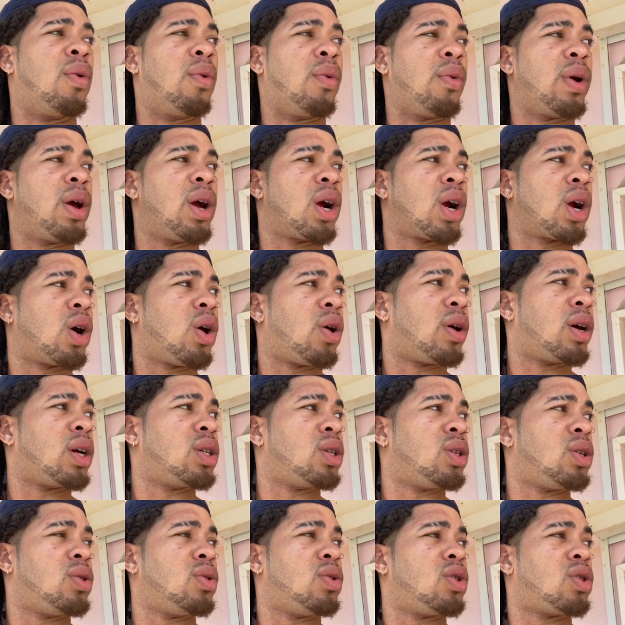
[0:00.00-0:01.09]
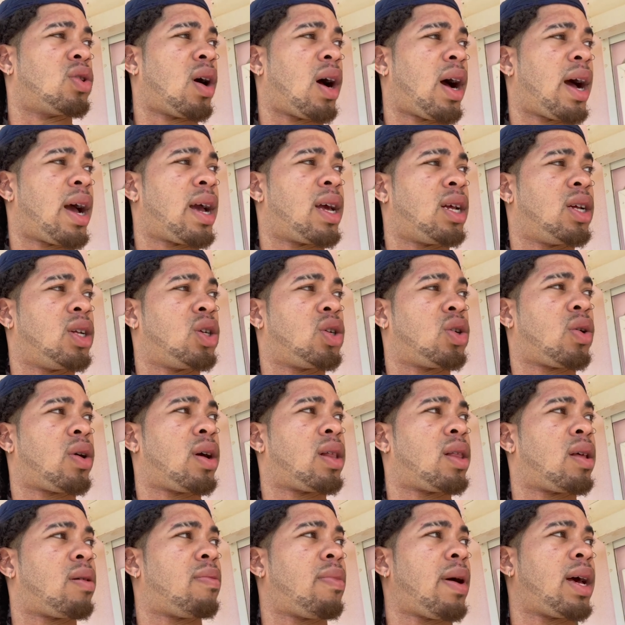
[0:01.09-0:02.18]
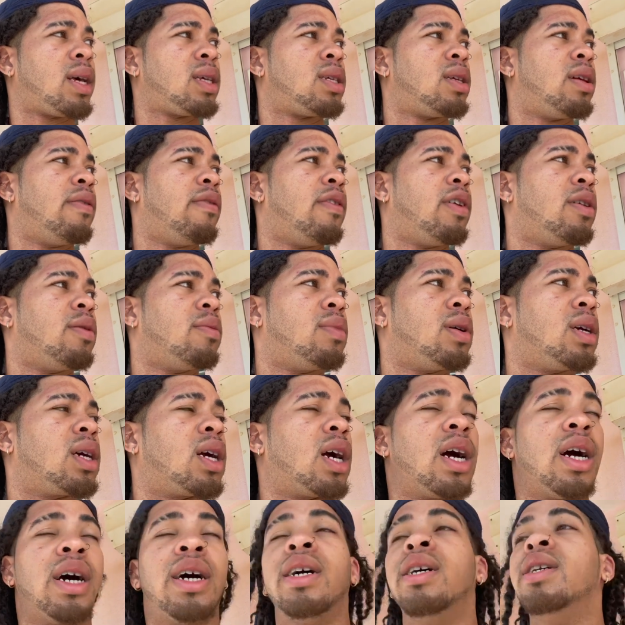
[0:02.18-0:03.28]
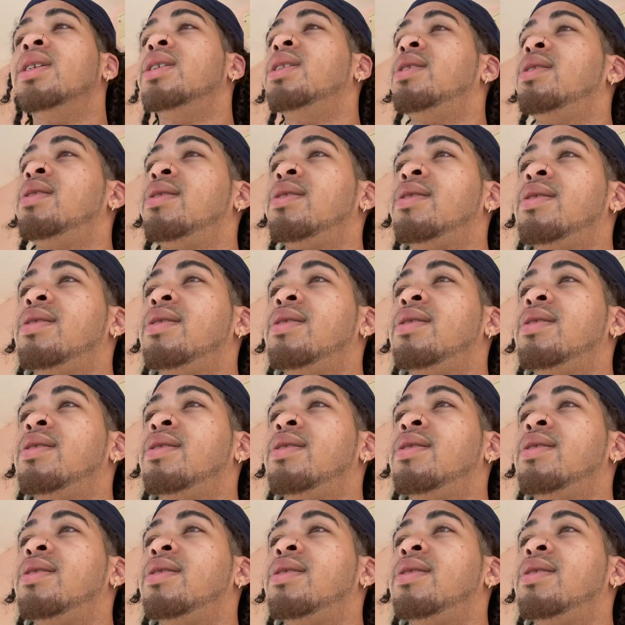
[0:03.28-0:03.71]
we are going to try and enjoy the best of it because